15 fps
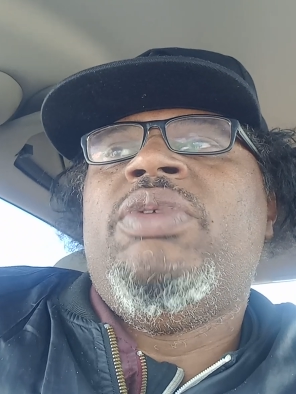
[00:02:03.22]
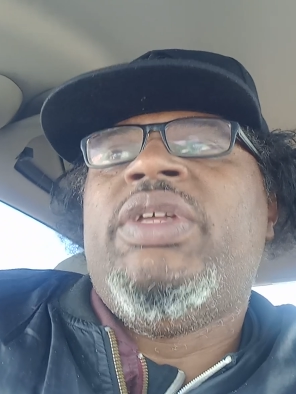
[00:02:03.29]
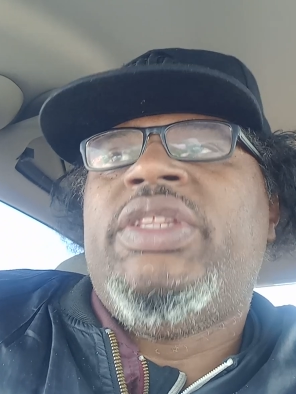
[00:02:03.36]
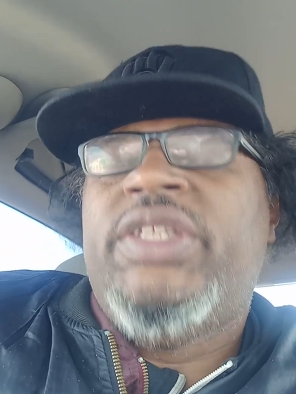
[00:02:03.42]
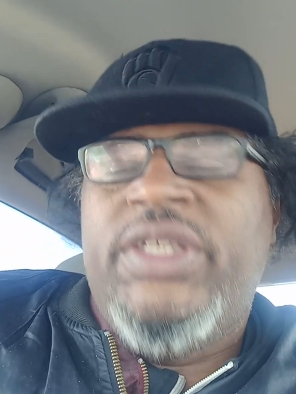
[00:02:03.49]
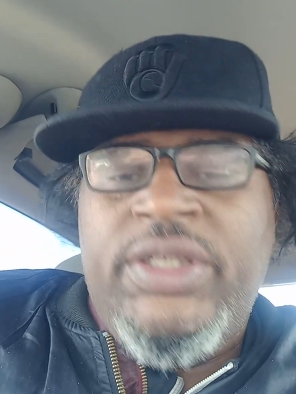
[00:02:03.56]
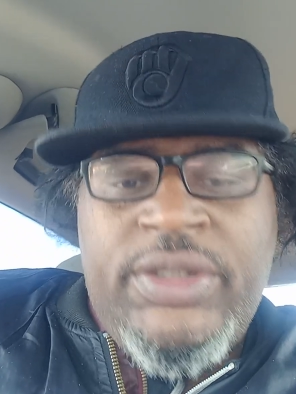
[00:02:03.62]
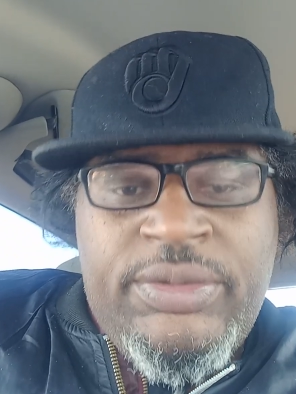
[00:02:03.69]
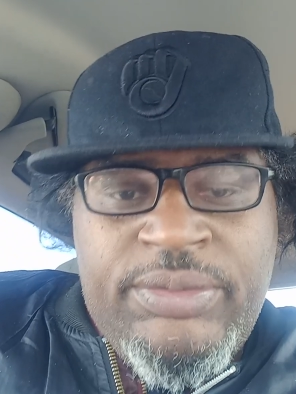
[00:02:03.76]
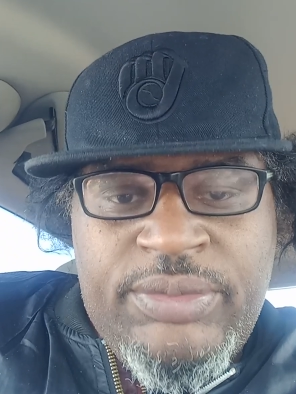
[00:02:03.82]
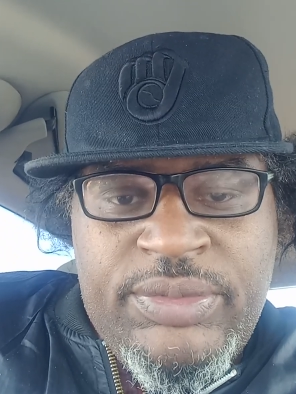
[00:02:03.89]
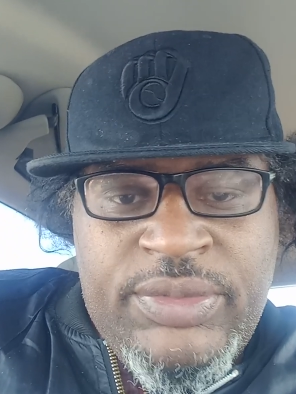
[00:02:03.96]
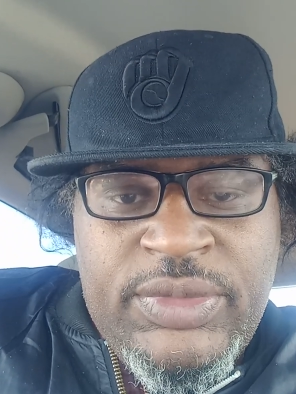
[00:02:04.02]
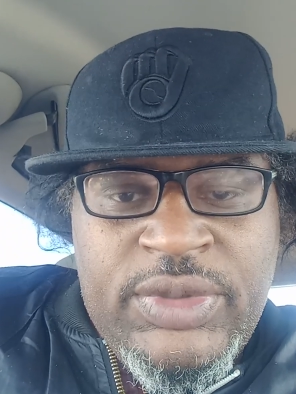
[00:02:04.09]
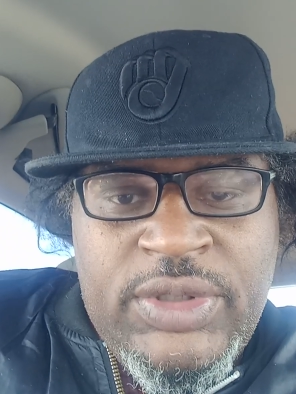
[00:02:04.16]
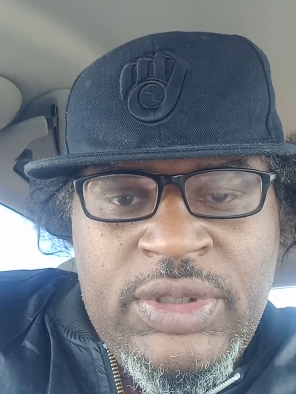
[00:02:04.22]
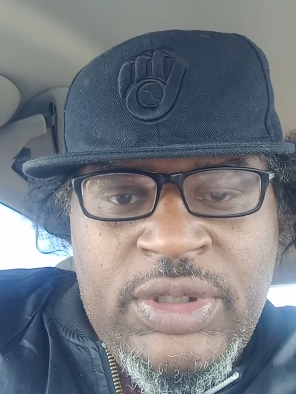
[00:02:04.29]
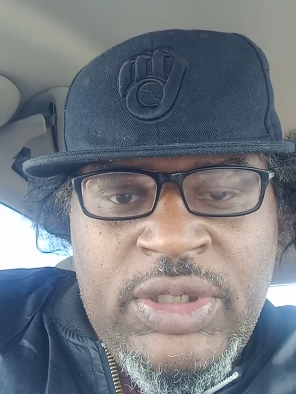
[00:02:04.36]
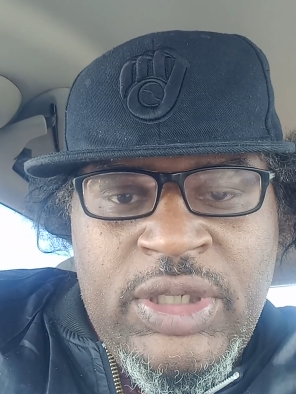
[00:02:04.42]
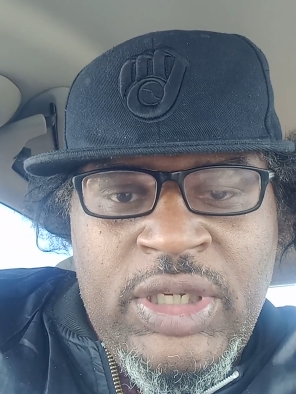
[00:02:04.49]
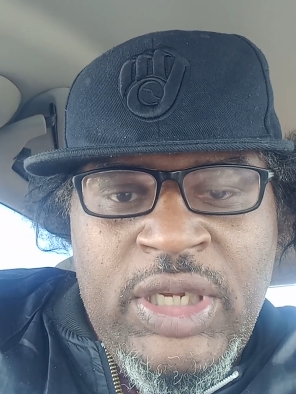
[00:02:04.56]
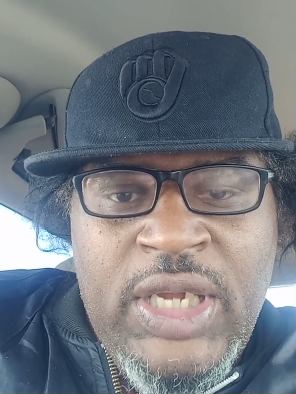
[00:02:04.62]
with him.
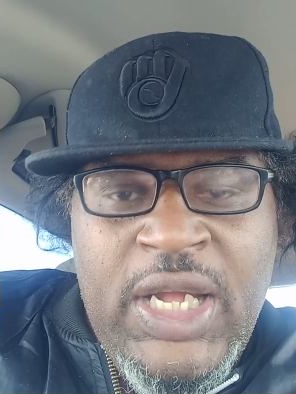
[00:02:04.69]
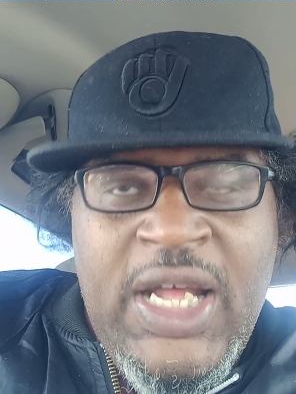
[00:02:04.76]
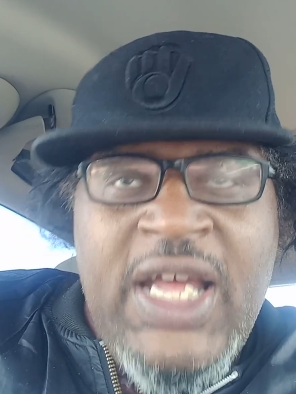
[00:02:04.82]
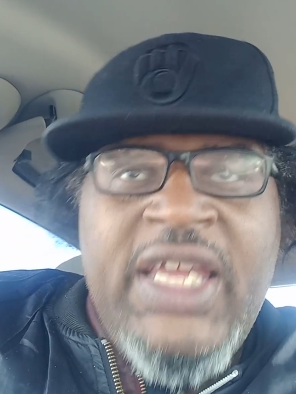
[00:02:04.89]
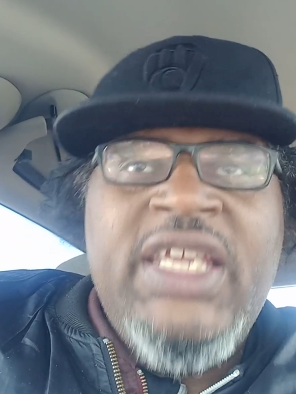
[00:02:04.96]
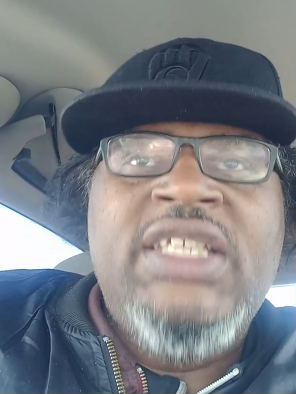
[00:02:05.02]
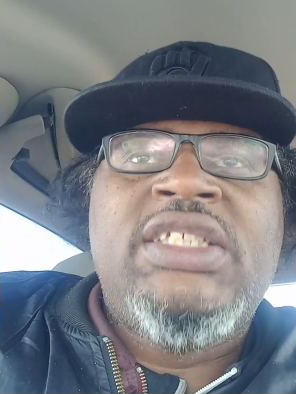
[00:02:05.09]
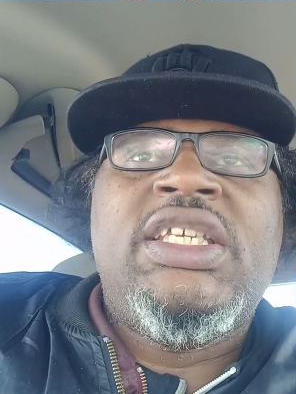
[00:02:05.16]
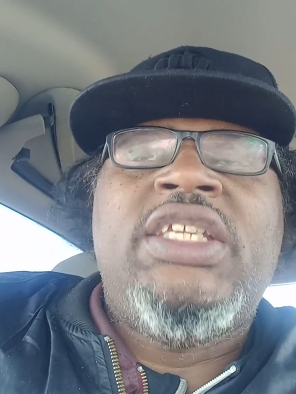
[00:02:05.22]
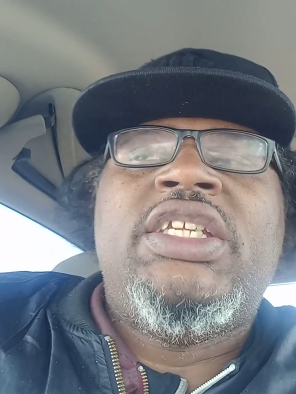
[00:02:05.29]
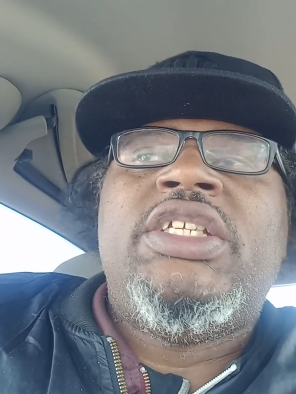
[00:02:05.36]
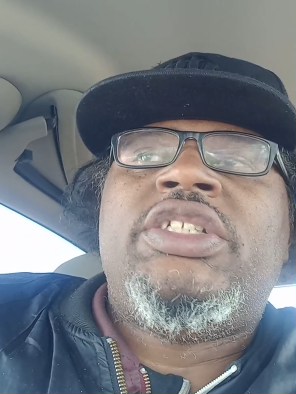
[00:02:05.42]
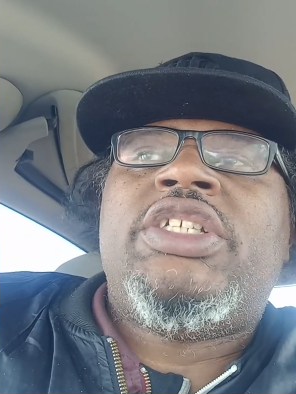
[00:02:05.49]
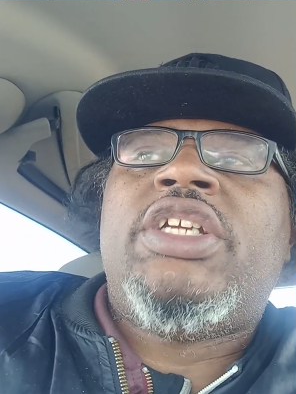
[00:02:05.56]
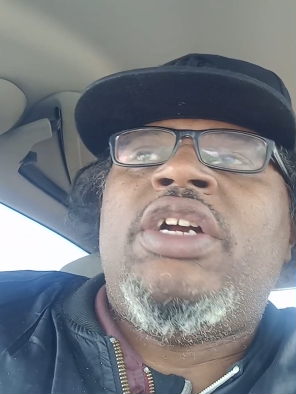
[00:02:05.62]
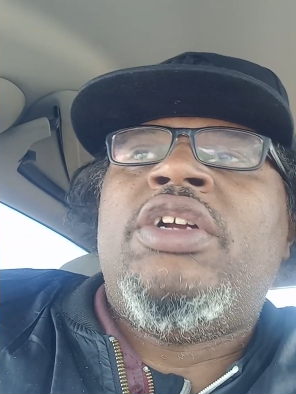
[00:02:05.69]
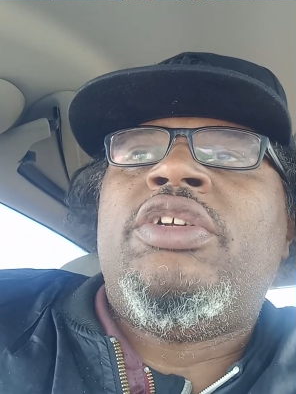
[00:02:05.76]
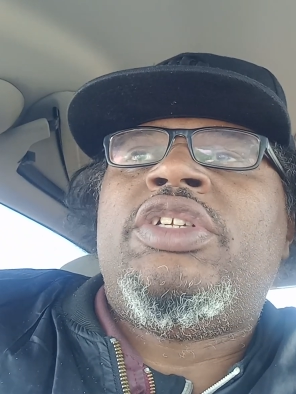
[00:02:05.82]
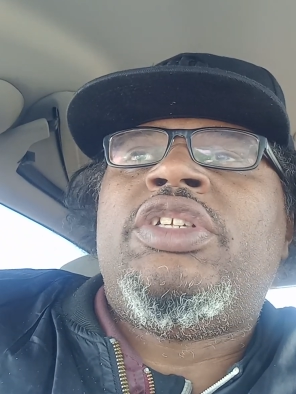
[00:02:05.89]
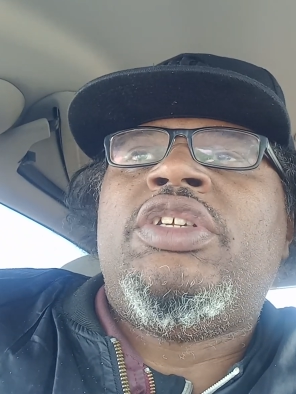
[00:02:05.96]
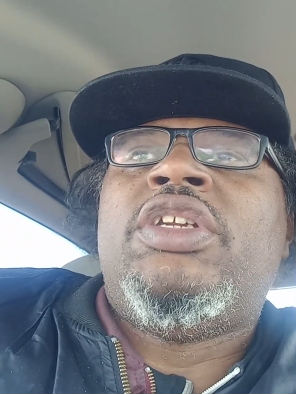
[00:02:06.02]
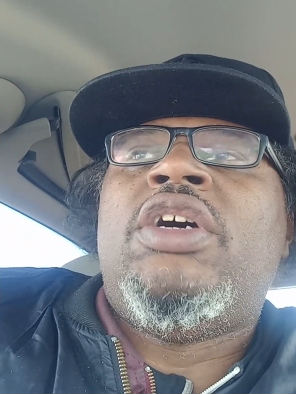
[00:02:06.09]
Uh, he's in the
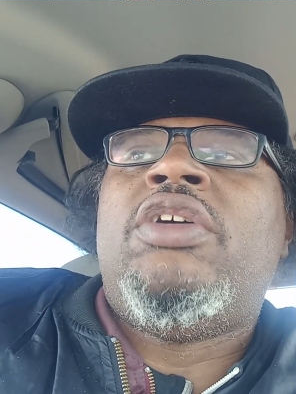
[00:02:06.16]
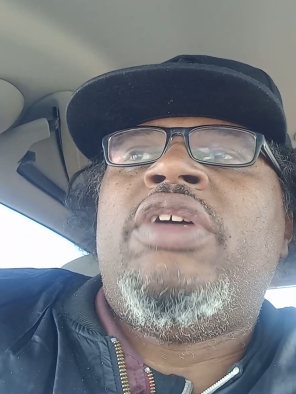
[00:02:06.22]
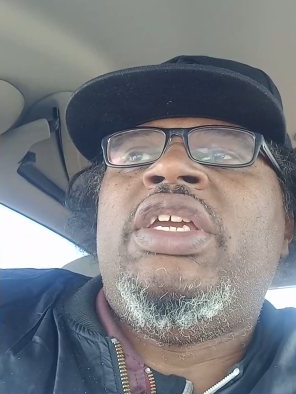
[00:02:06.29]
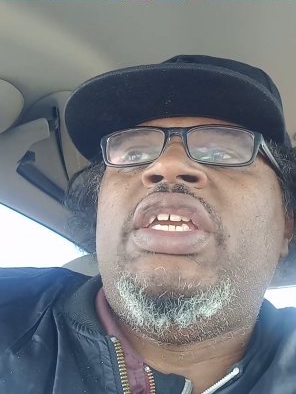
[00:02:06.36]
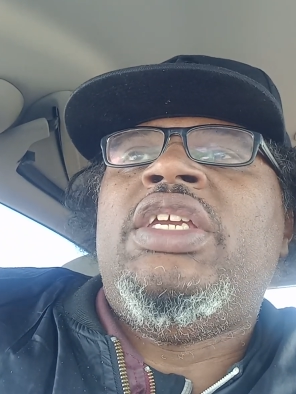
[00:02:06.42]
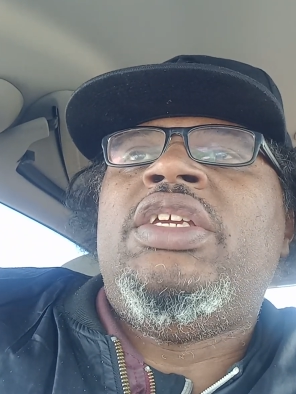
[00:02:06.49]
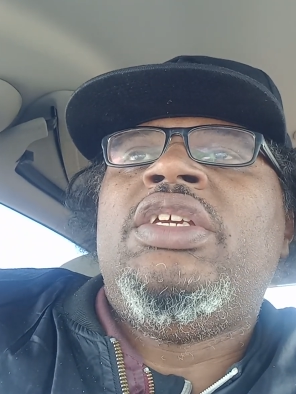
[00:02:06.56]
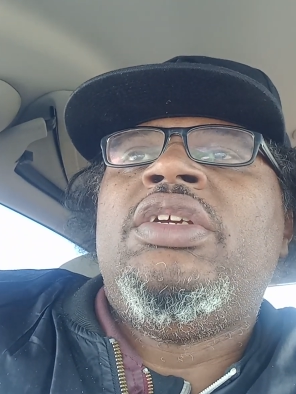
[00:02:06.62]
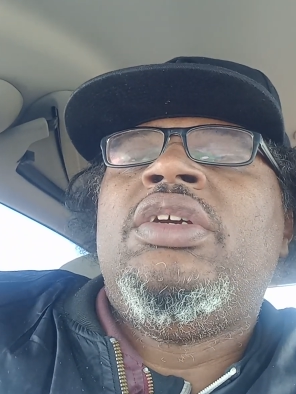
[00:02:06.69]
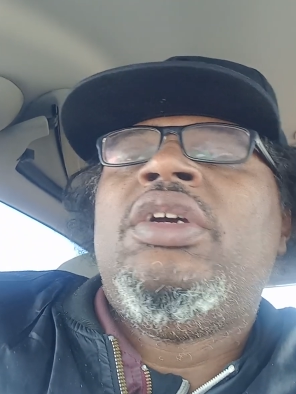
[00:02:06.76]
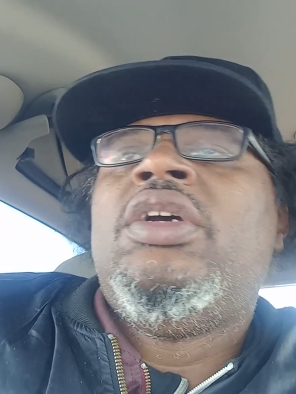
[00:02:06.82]
church, you know, he